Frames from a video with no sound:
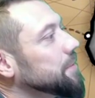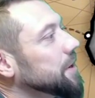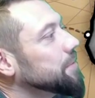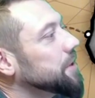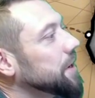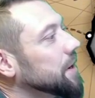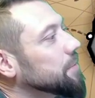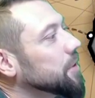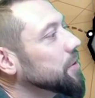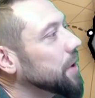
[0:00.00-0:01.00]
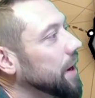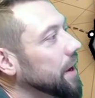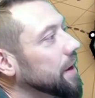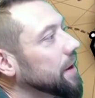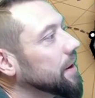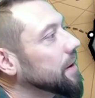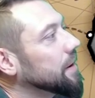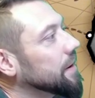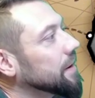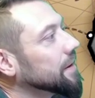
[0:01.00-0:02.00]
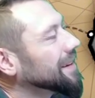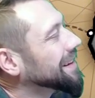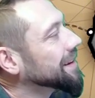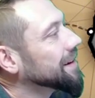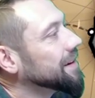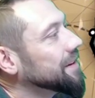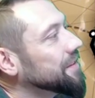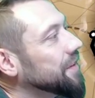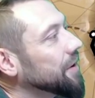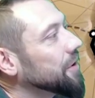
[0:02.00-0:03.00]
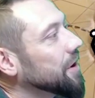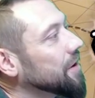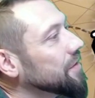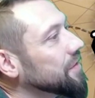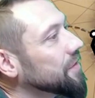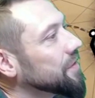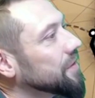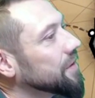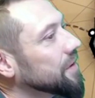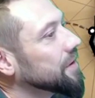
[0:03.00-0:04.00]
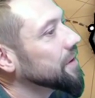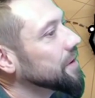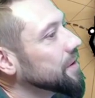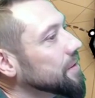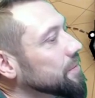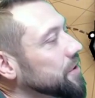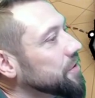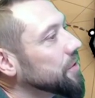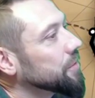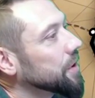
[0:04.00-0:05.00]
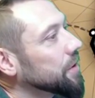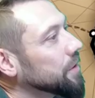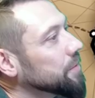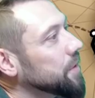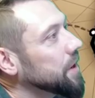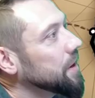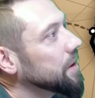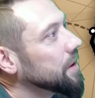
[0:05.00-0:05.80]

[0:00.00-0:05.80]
damn, damn. Okay. Fair enough. You don't get all of me